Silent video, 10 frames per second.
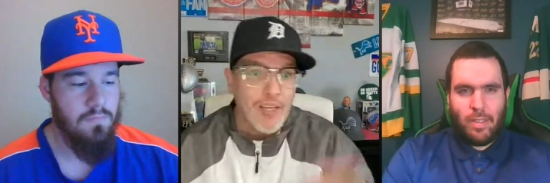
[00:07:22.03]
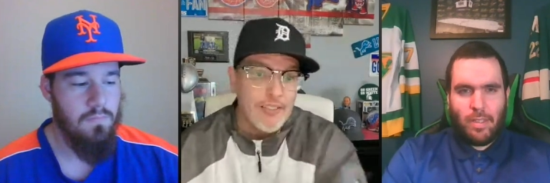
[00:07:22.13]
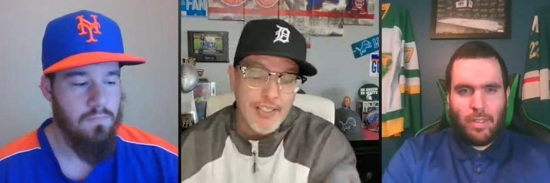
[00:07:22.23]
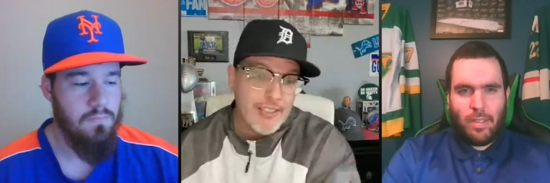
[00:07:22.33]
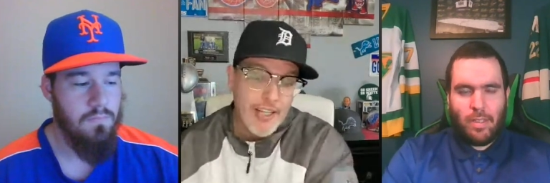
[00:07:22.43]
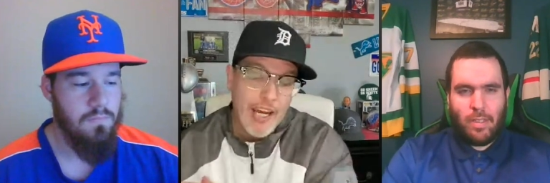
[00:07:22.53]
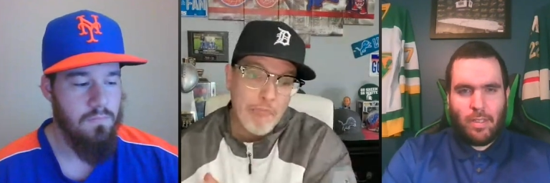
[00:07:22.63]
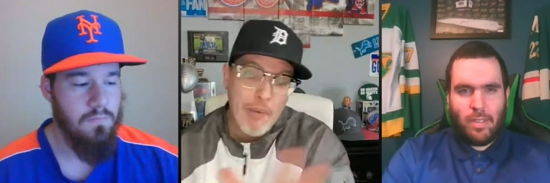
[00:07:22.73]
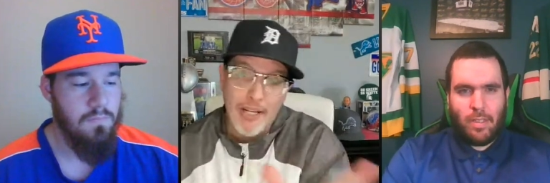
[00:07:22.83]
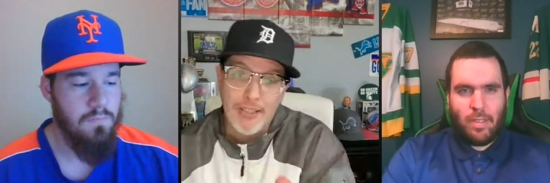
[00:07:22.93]
Speaker 1: six and a
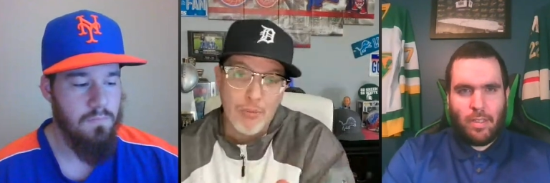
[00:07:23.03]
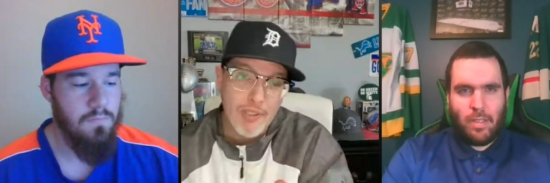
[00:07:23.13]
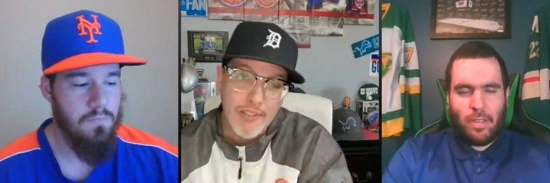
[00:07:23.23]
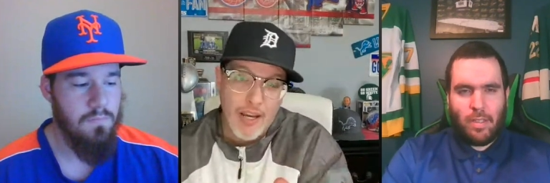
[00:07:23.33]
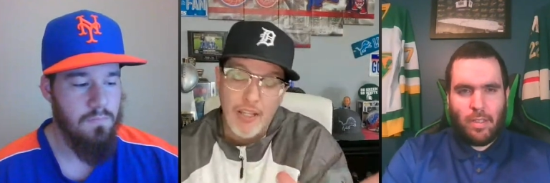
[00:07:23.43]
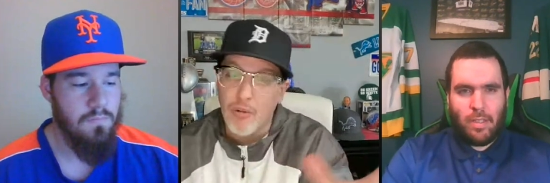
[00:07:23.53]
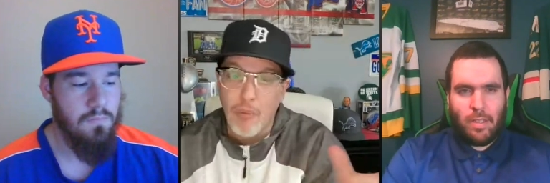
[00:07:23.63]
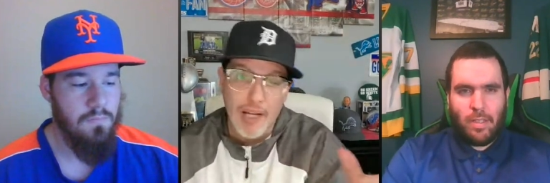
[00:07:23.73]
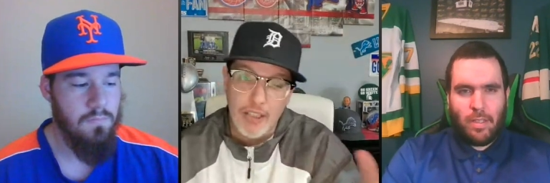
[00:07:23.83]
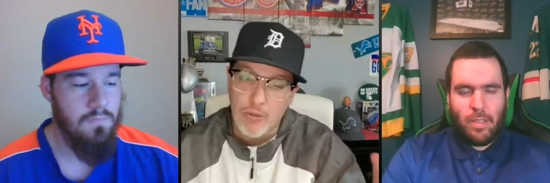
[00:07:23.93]
half, minus 110 to
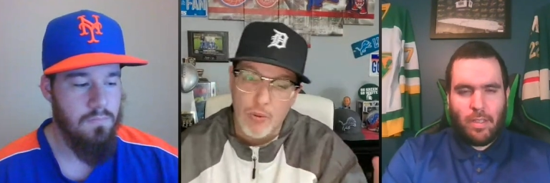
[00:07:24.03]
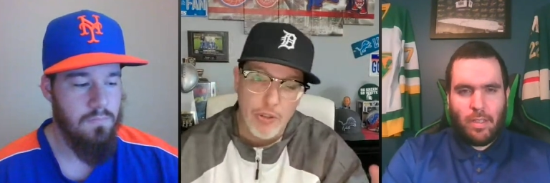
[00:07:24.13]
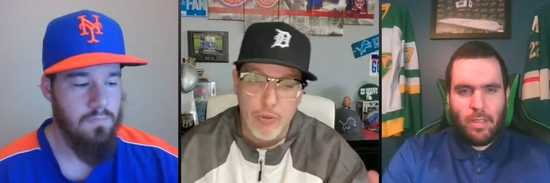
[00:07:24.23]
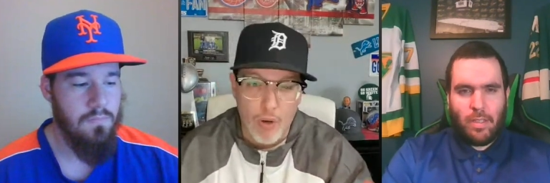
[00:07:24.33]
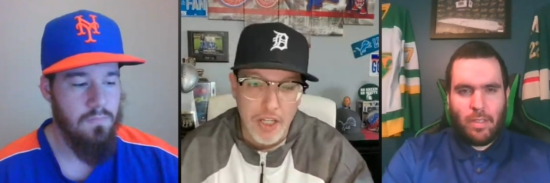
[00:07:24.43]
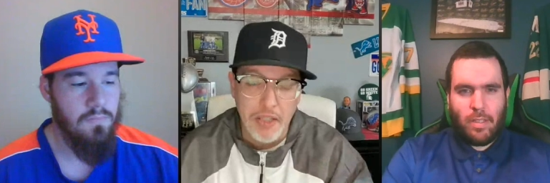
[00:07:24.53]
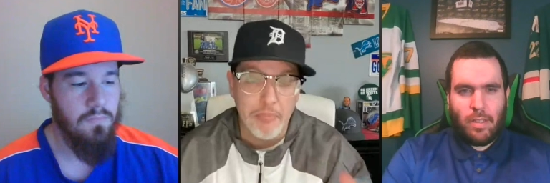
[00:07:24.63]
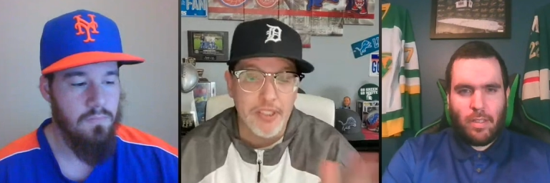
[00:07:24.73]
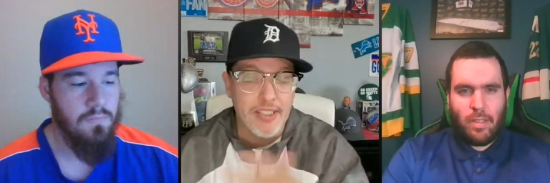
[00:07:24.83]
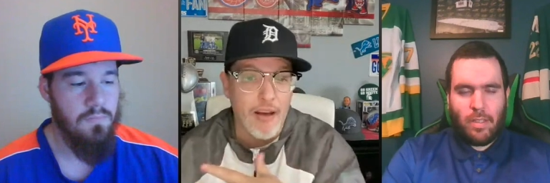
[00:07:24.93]
minus 120,
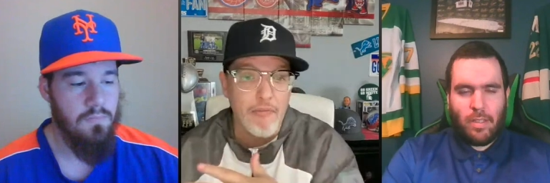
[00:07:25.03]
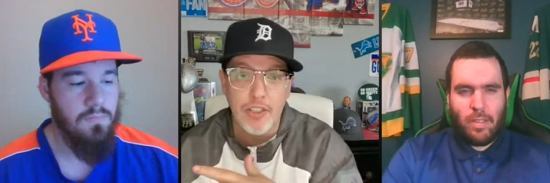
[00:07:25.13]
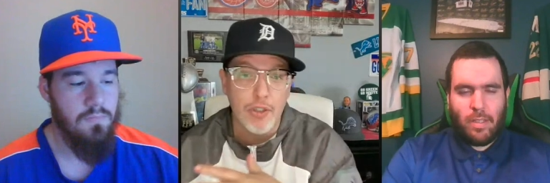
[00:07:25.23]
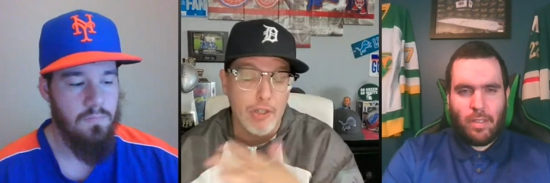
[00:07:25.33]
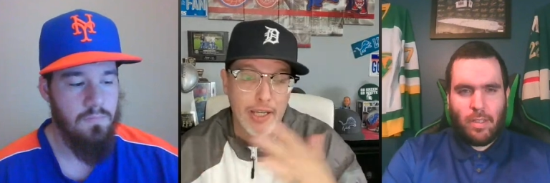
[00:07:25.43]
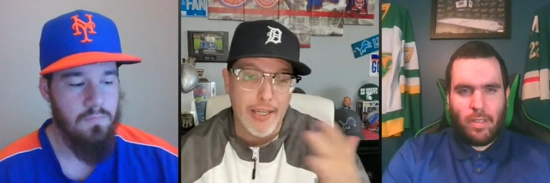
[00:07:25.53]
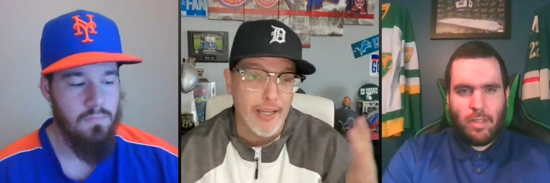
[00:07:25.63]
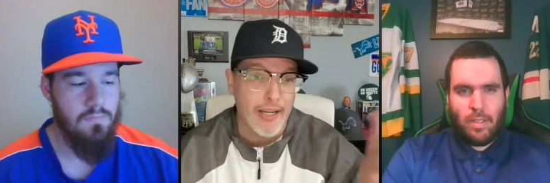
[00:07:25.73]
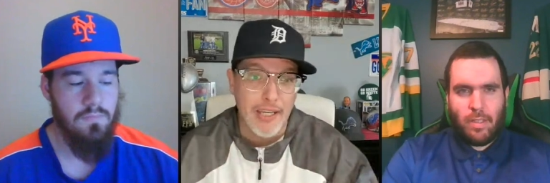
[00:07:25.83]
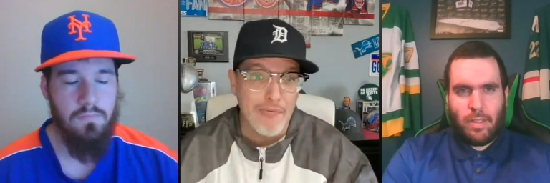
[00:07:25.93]
but sevens you can get
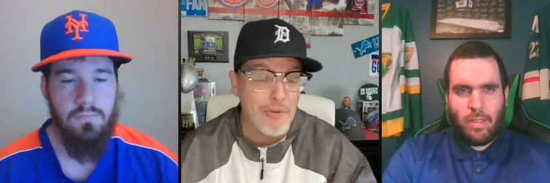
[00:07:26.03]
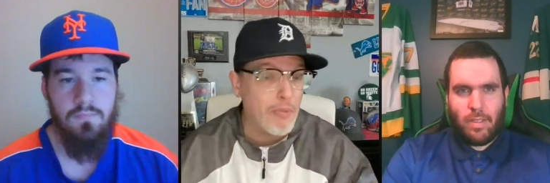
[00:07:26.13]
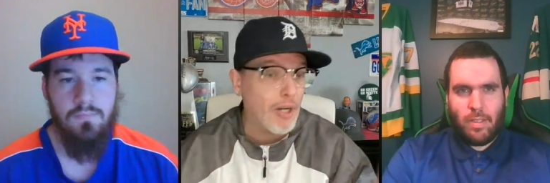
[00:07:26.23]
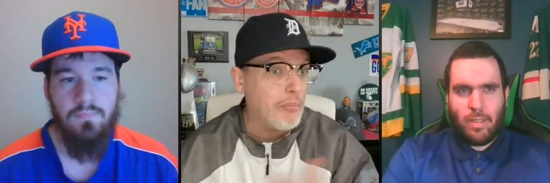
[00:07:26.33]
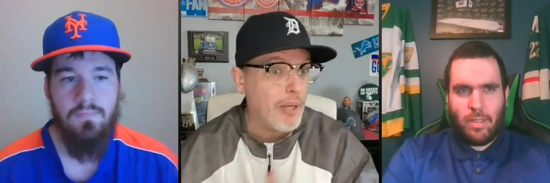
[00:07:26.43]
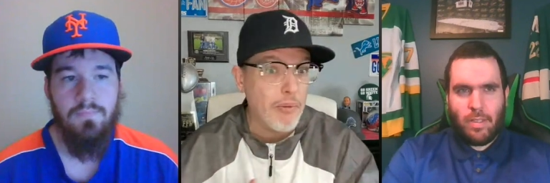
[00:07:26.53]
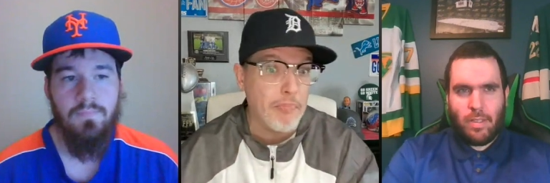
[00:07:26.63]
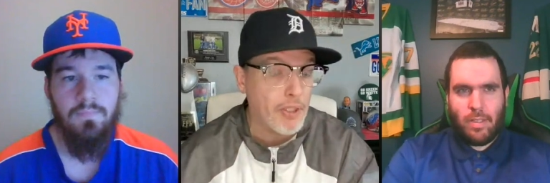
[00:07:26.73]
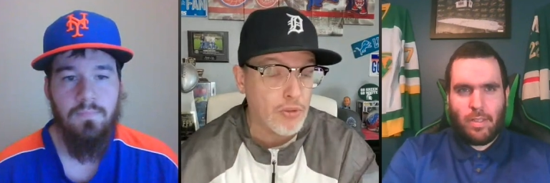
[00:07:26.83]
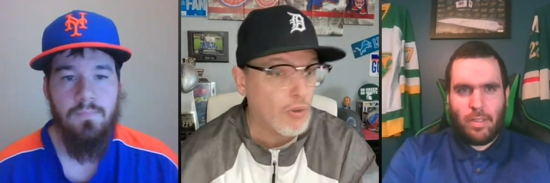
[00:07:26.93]
at even money, maybe
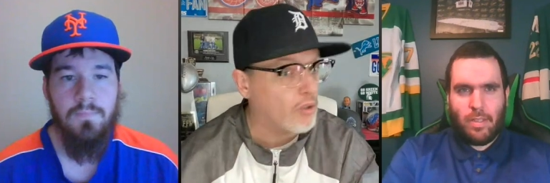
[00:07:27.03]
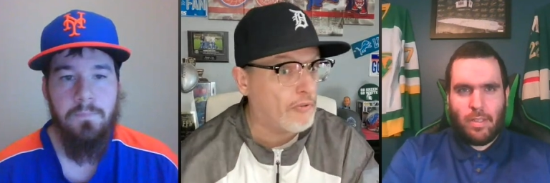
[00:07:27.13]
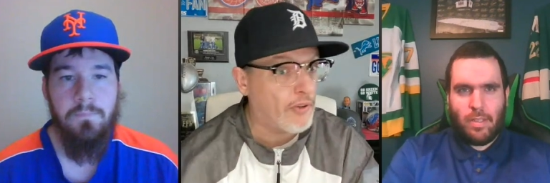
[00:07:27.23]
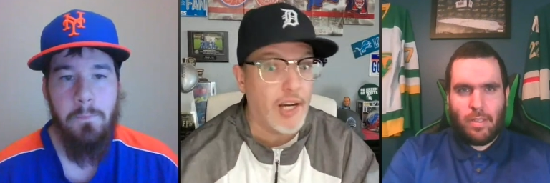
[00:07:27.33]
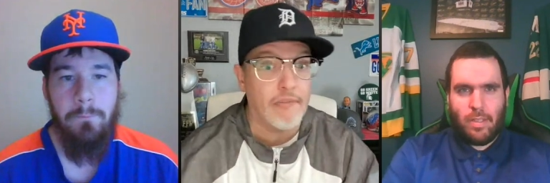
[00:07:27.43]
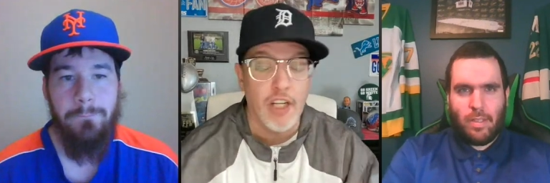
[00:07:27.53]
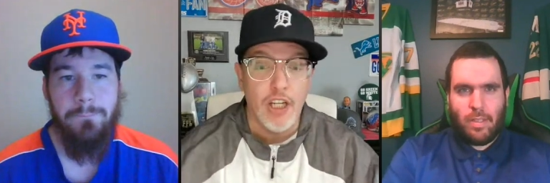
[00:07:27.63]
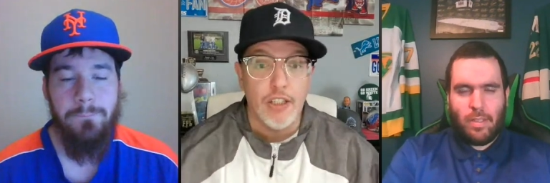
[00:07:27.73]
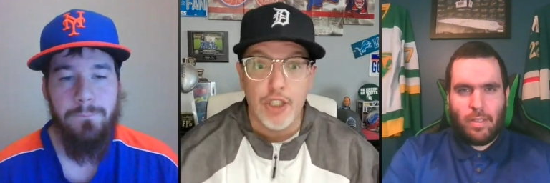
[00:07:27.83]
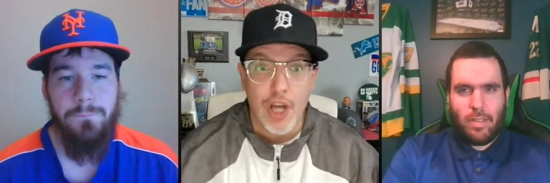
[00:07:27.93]
plus 105.
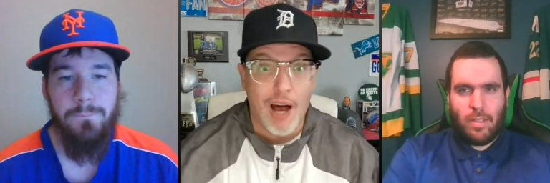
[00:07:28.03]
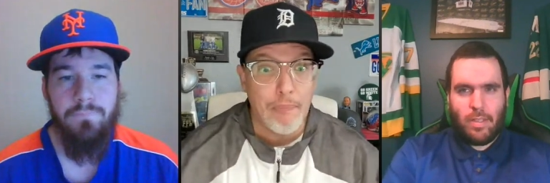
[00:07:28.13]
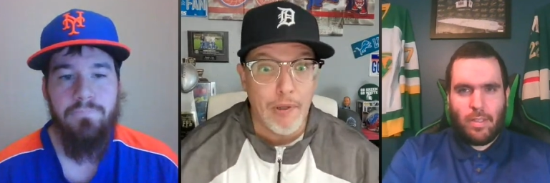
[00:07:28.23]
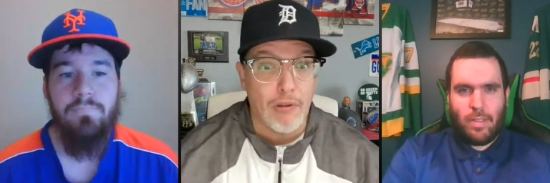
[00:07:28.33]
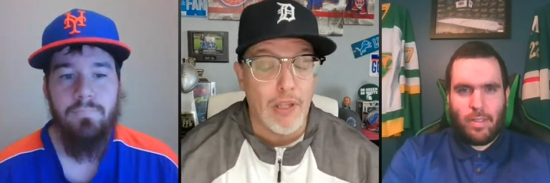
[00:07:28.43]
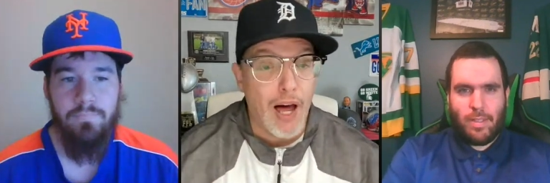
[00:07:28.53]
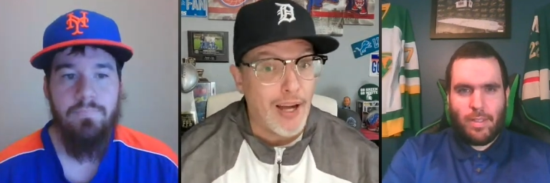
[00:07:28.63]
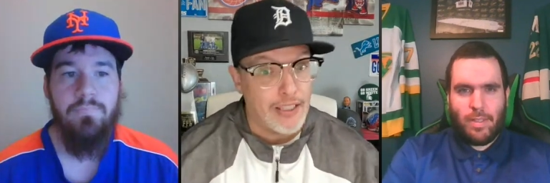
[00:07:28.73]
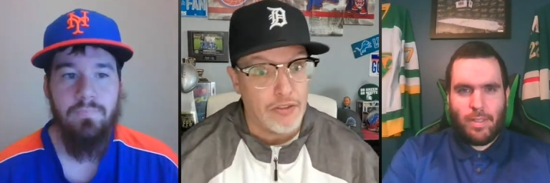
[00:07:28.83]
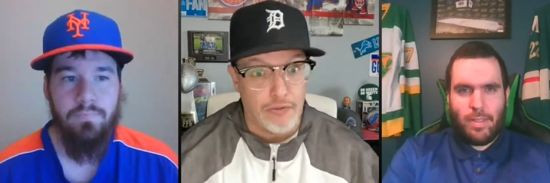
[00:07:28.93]
Shop your
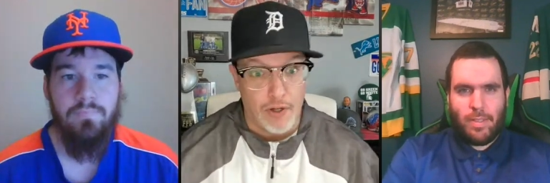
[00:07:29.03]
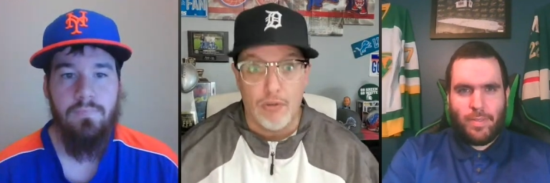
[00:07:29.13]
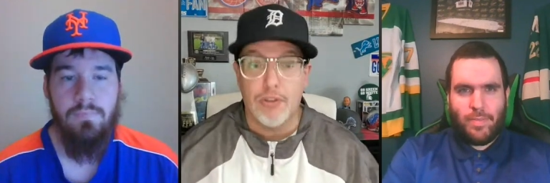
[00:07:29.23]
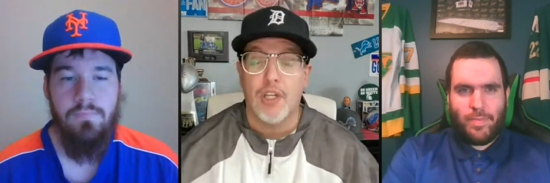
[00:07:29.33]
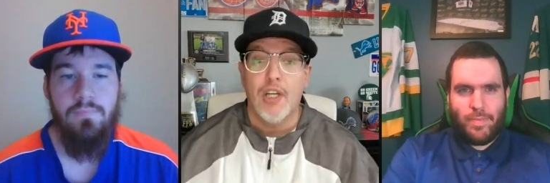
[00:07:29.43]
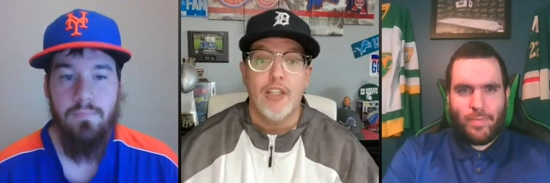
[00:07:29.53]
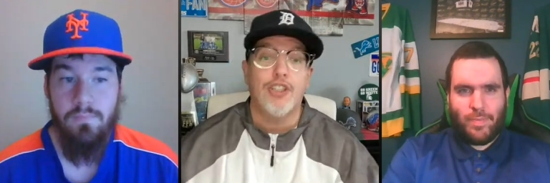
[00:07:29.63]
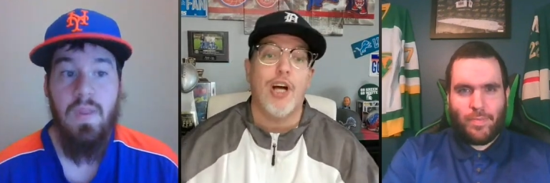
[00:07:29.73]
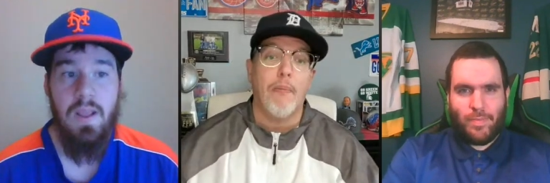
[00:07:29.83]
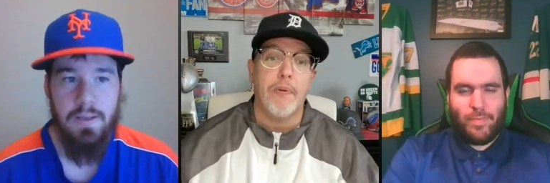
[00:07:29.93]
lines, folks.
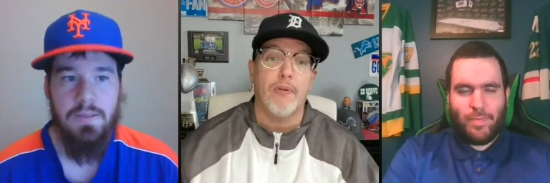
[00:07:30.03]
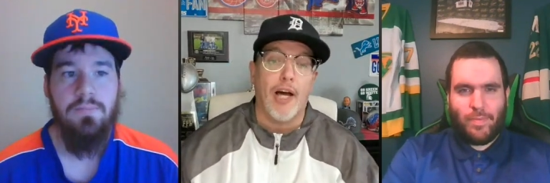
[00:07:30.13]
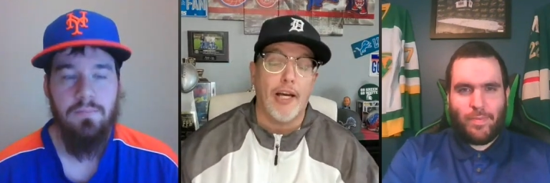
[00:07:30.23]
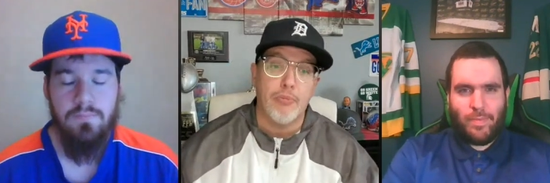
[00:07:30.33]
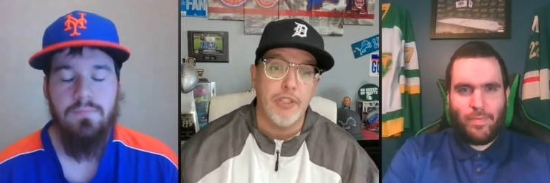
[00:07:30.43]
Shop yes. your lines.